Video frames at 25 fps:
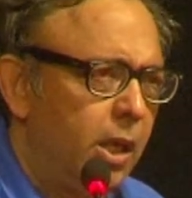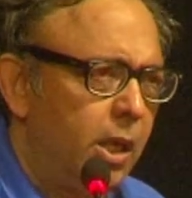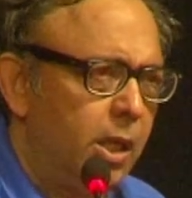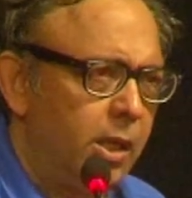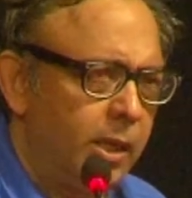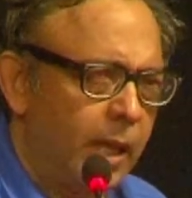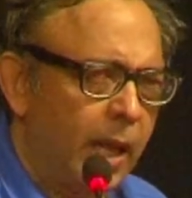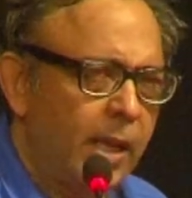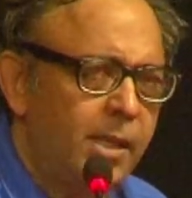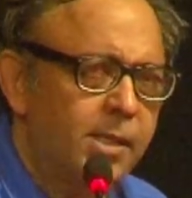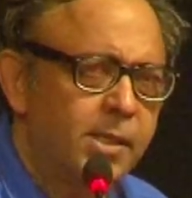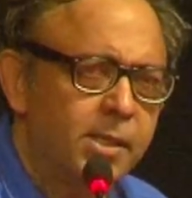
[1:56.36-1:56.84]

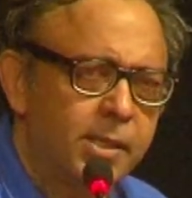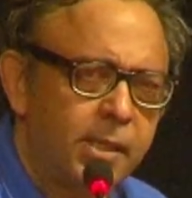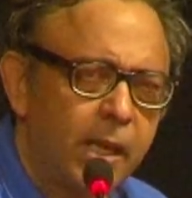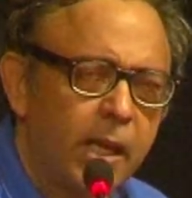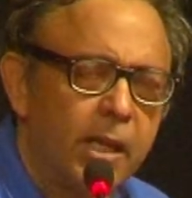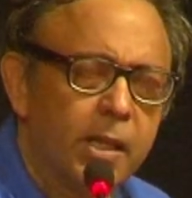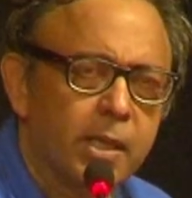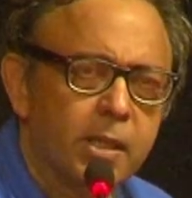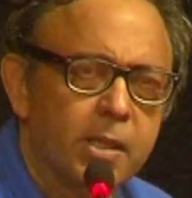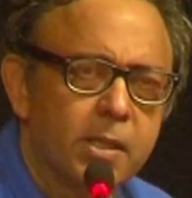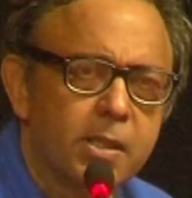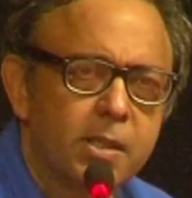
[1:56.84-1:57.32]
In that
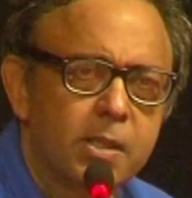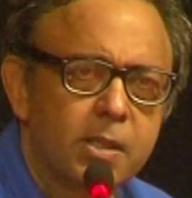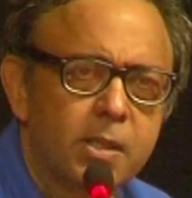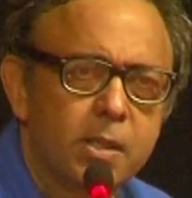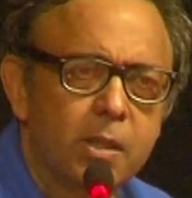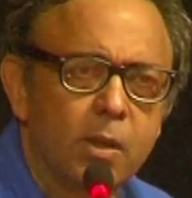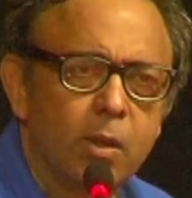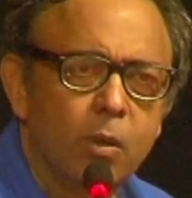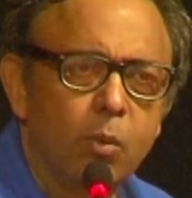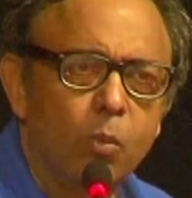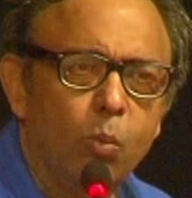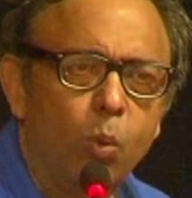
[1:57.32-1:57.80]

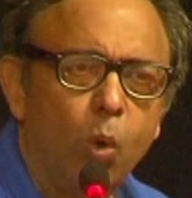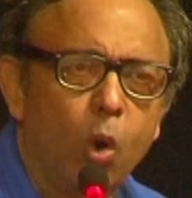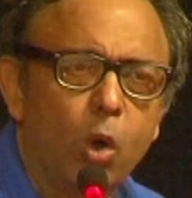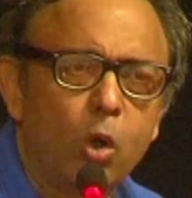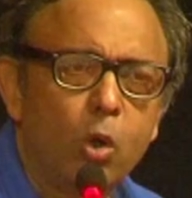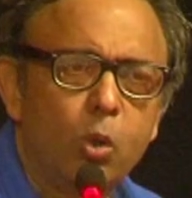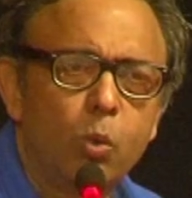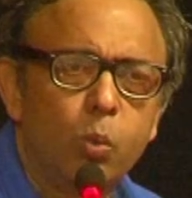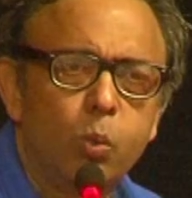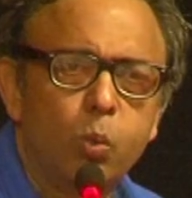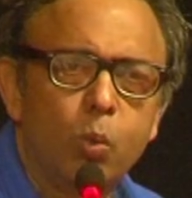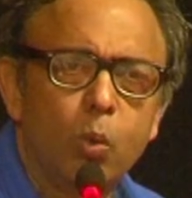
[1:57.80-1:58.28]
sense,
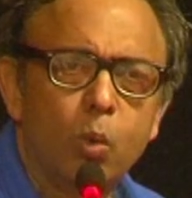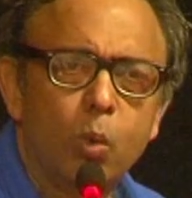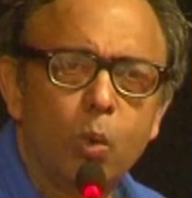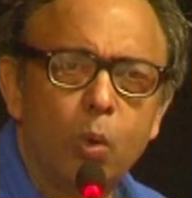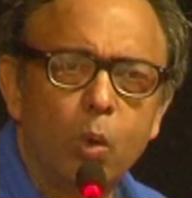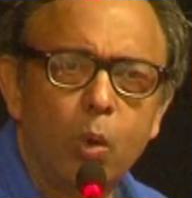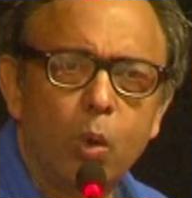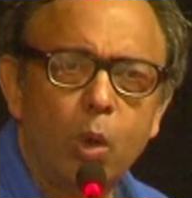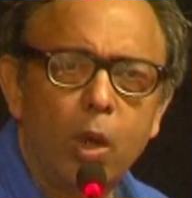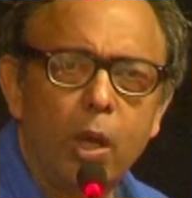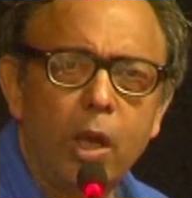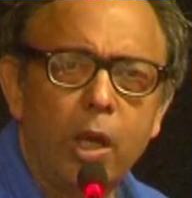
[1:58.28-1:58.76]
what
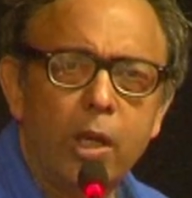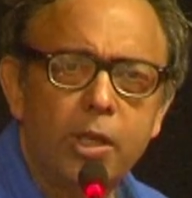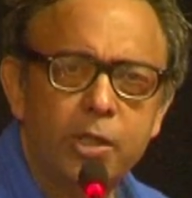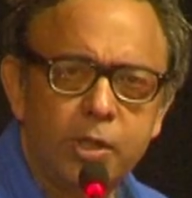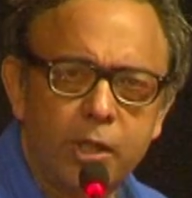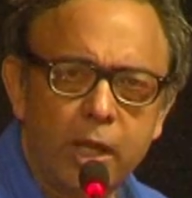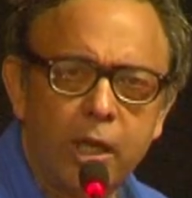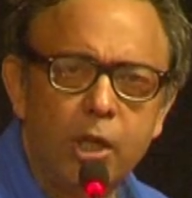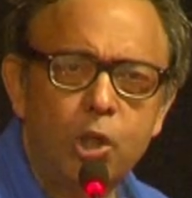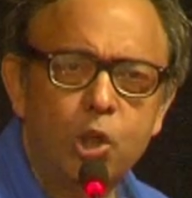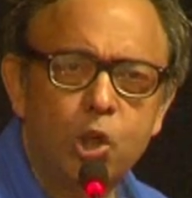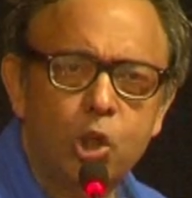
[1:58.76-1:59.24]

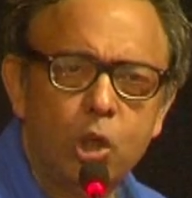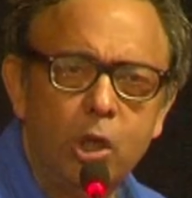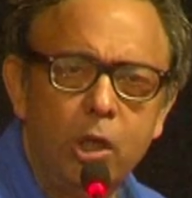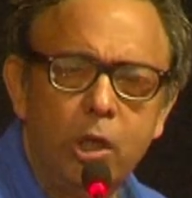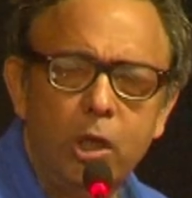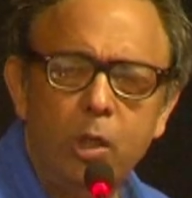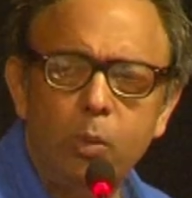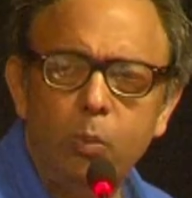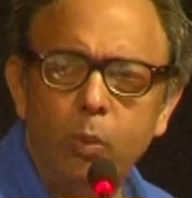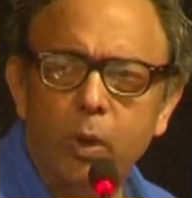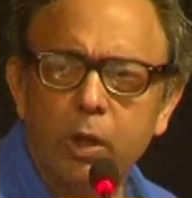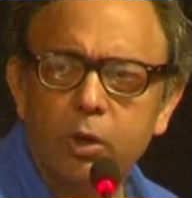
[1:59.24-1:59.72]

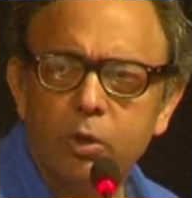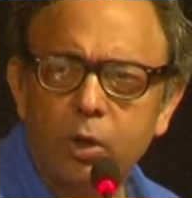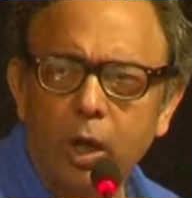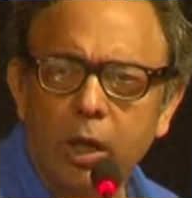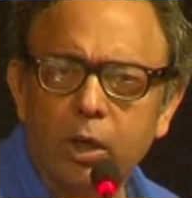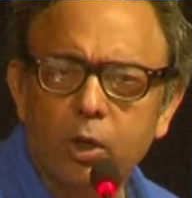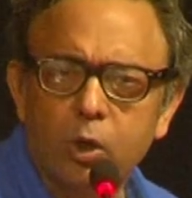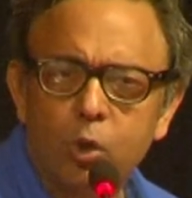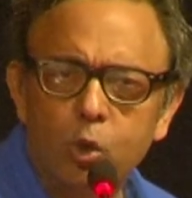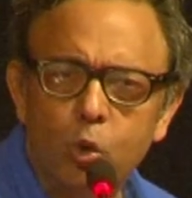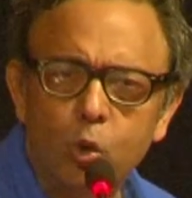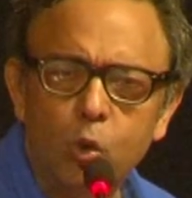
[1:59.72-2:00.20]
essentially we are
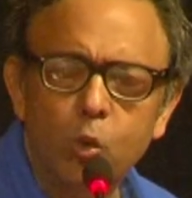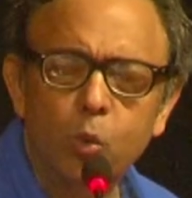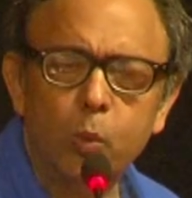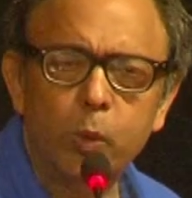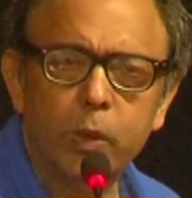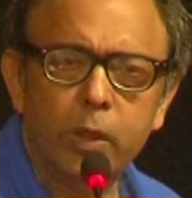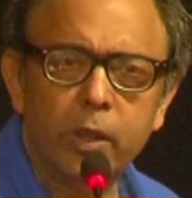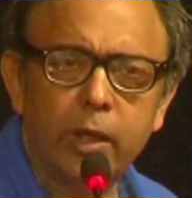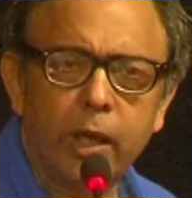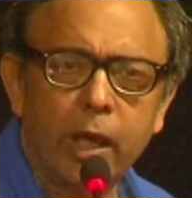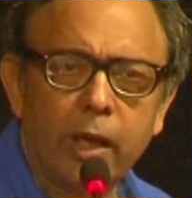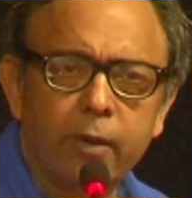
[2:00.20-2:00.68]
trying to do
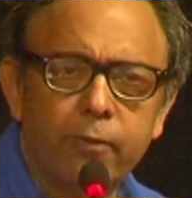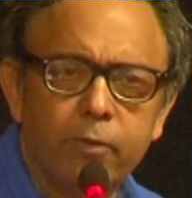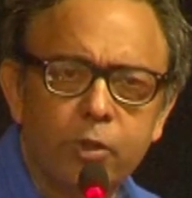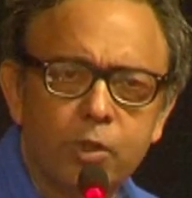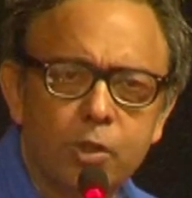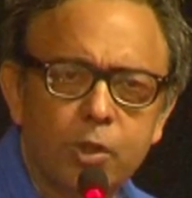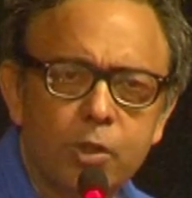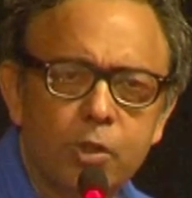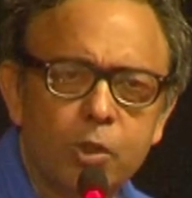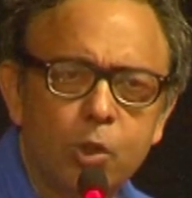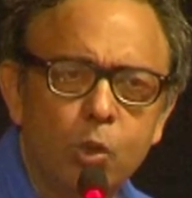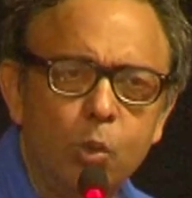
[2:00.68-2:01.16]
with the
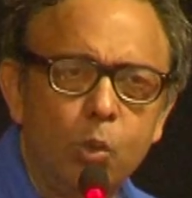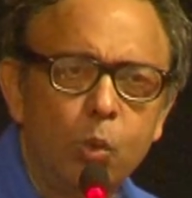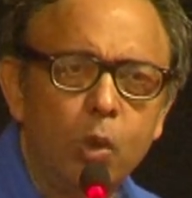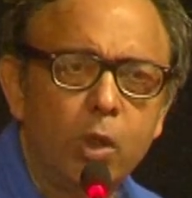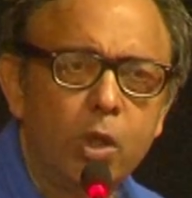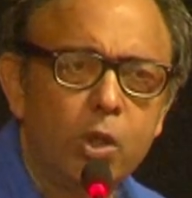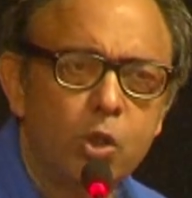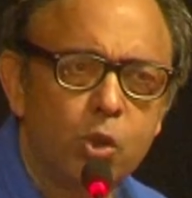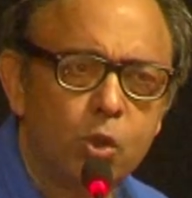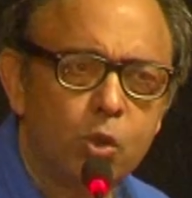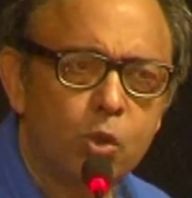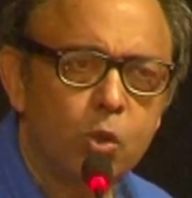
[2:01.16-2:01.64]
Canvas Askew
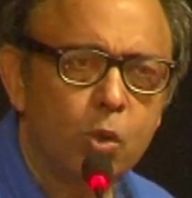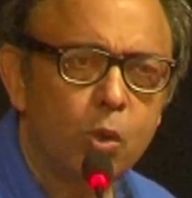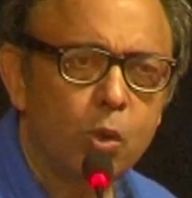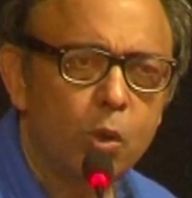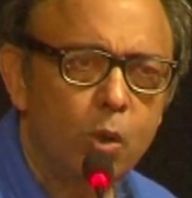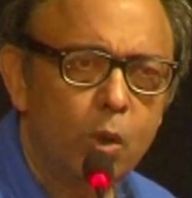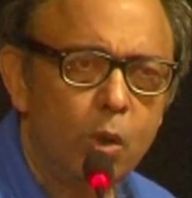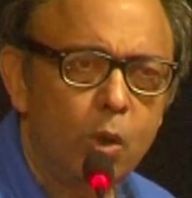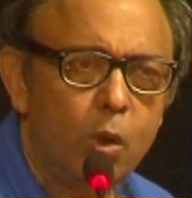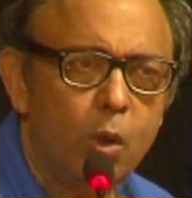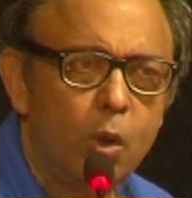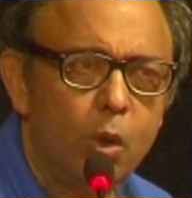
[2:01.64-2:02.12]
is
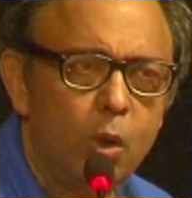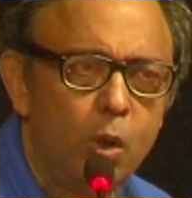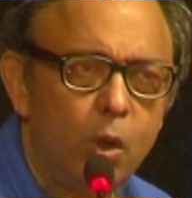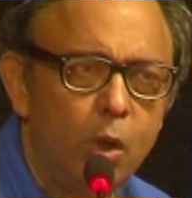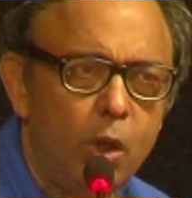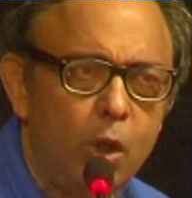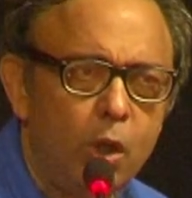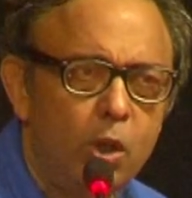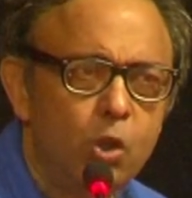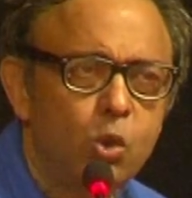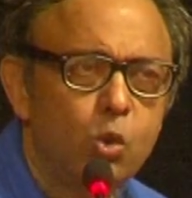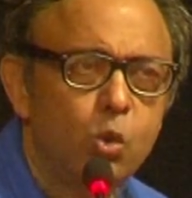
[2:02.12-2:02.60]

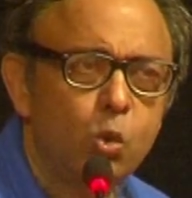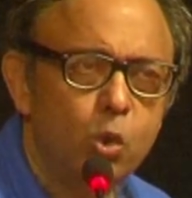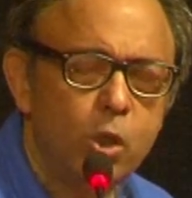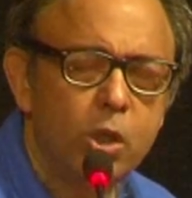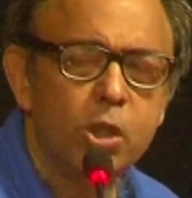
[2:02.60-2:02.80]
to